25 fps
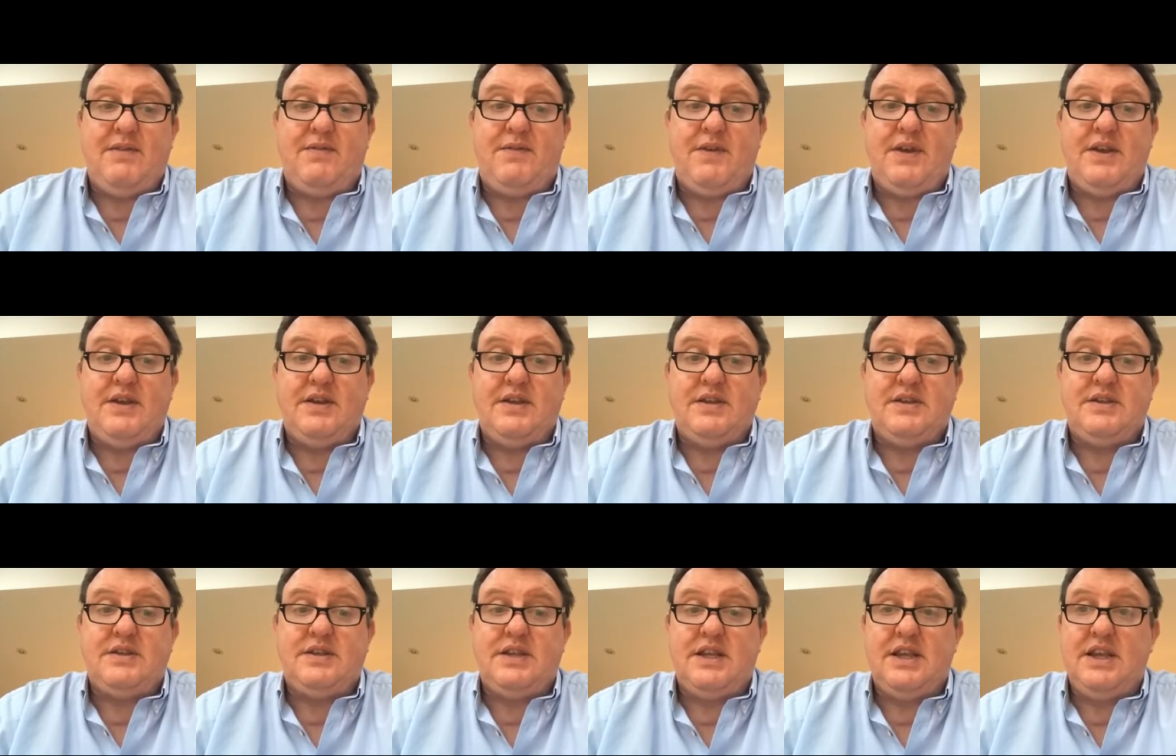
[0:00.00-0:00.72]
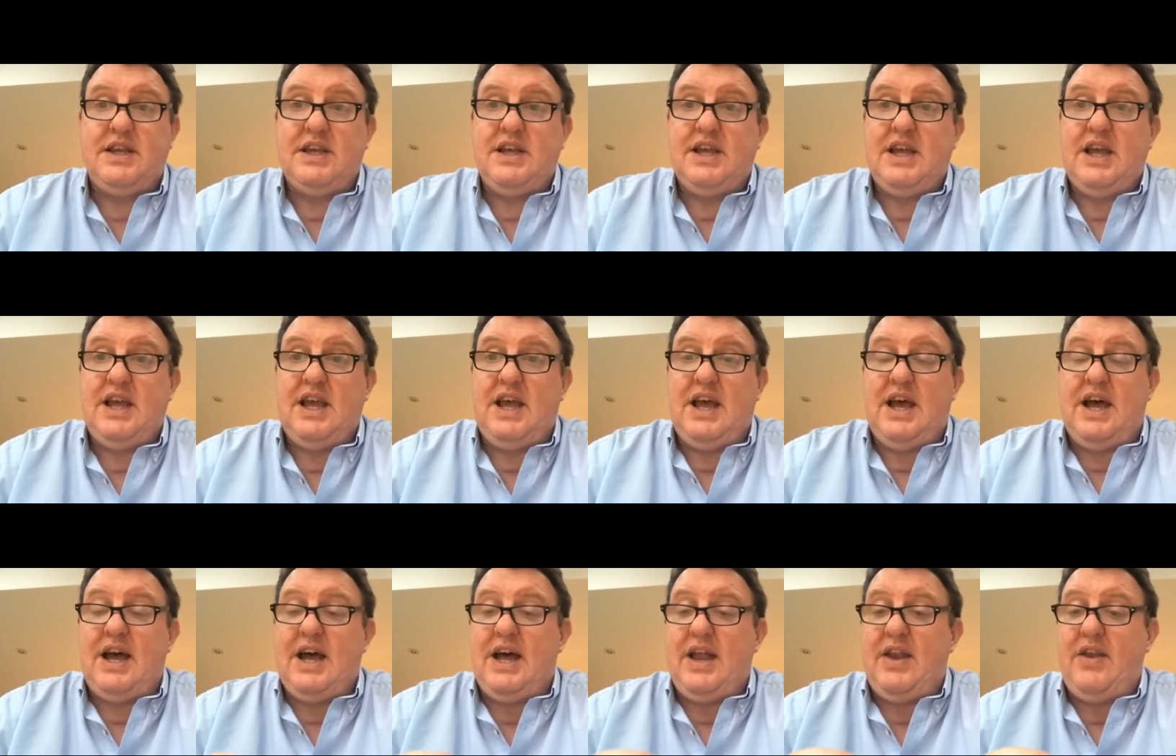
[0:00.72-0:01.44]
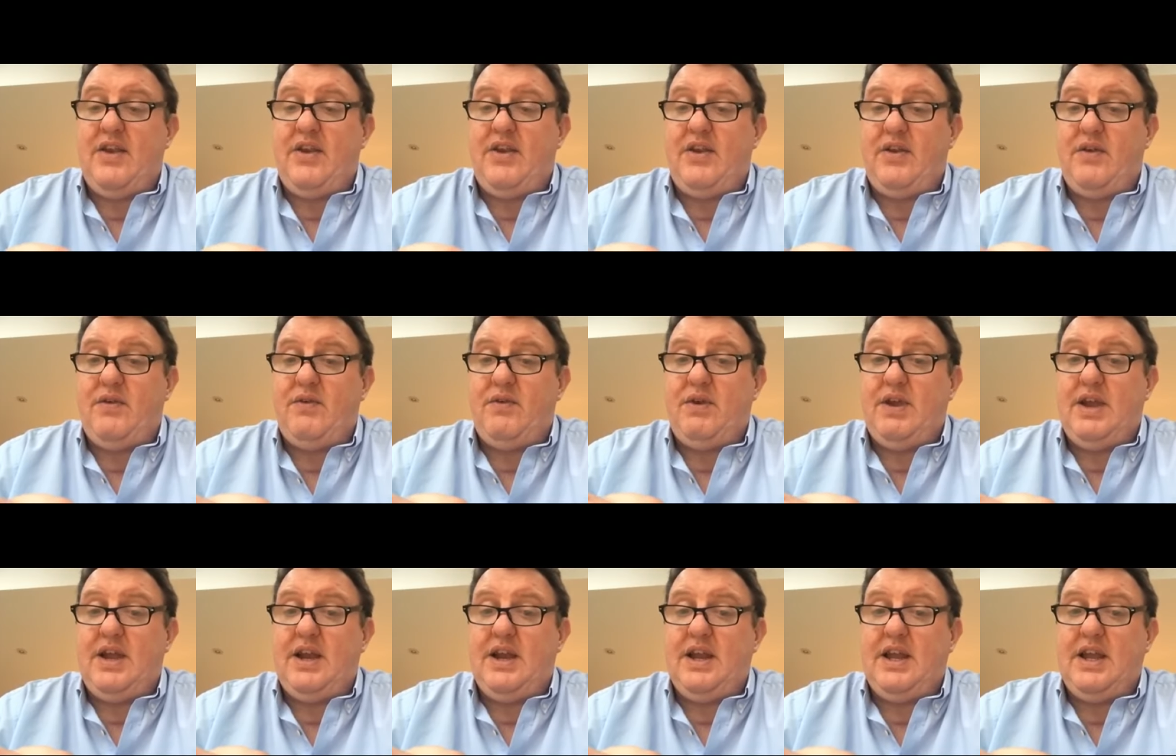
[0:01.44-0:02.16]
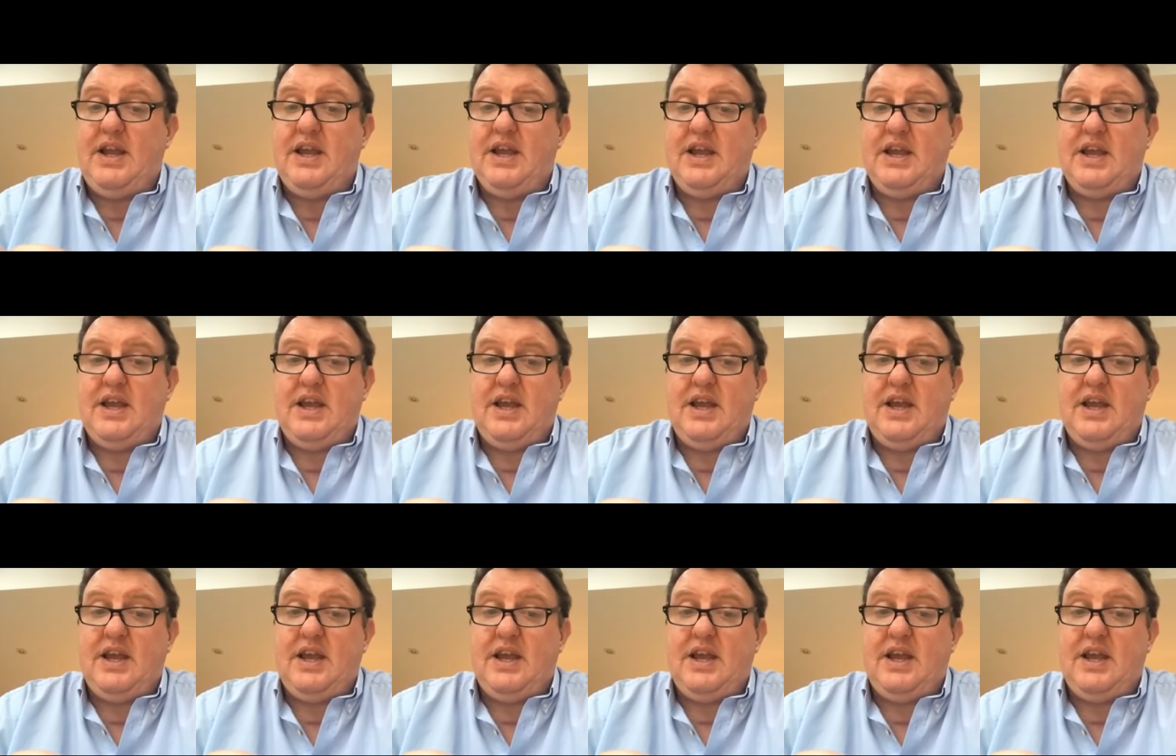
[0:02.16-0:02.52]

fitness and really